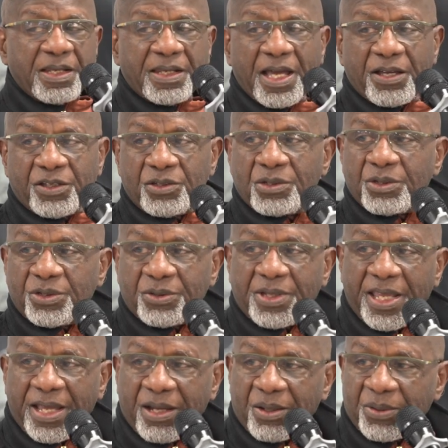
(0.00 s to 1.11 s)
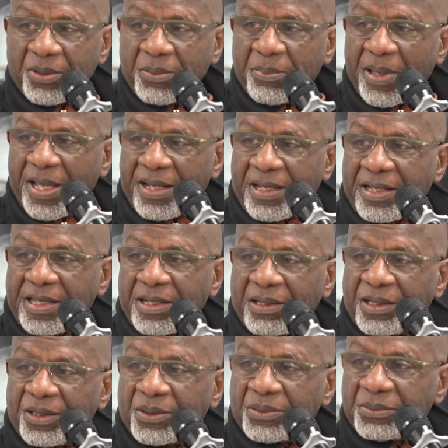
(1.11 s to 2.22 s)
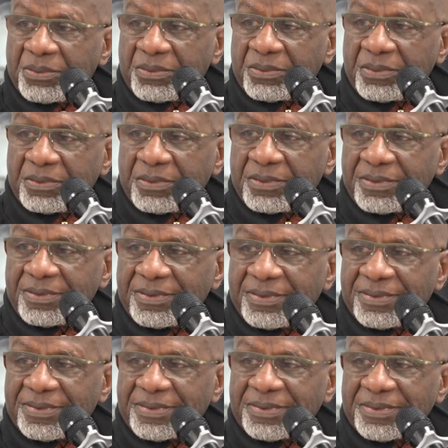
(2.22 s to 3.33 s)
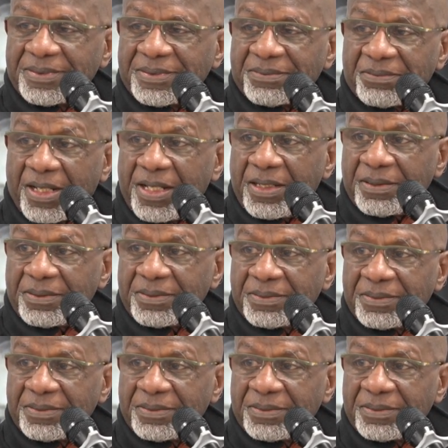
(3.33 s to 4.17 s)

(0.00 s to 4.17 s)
Now, you know you can't go to the bank and get a loan, right?